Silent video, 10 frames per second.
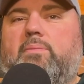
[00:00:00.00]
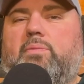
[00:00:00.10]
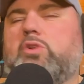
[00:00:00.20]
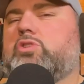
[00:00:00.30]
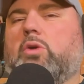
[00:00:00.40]

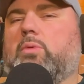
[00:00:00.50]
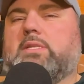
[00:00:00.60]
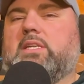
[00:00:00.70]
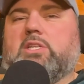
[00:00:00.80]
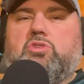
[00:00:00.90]
There's no
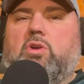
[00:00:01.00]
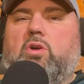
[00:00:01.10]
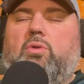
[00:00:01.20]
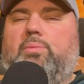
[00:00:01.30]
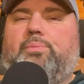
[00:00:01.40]
reason to
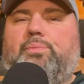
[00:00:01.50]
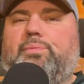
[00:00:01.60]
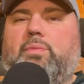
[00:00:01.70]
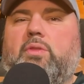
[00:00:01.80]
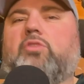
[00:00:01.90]
struggle.
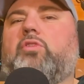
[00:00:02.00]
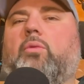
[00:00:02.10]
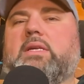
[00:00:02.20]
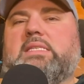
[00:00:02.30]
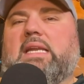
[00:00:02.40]
There's no
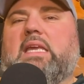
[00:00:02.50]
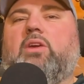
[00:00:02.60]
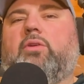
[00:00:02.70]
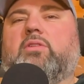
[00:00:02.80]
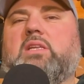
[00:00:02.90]
reason to
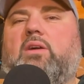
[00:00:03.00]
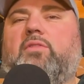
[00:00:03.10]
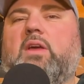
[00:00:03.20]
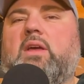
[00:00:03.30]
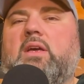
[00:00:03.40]
kill yourself
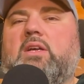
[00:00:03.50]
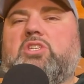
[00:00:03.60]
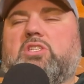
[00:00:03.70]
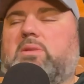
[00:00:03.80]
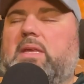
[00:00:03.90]

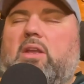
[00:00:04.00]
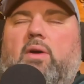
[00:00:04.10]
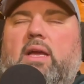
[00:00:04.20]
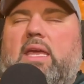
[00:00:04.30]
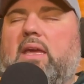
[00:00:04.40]
just to, you know,
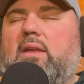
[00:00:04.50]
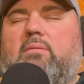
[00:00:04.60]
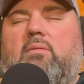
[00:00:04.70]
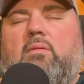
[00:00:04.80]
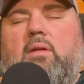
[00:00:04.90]

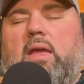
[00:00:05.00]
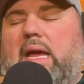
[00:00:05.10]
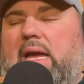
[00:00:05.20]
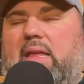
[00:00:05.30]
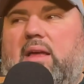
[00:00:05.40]
again,
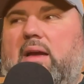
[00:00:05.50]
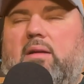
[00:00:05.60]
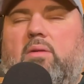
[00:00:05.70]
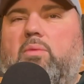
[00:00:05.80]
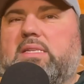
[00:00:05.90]
I,
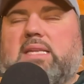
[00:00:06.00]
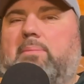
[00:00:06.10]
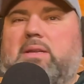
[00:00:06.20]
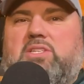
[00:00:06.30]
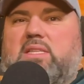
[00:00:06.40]
I want to say, I
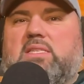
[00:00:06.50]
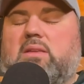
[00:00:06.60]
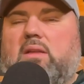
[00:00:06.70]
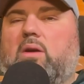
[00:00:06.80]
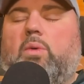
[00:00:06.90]
mentioned this
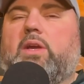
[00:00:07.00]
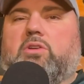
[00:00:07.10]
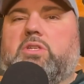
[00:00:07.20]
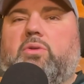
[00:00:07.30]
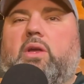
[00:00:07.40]
a week or
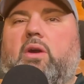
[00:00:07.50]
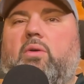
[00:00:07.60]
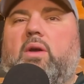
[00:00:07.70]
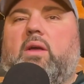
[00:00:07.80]
two ago.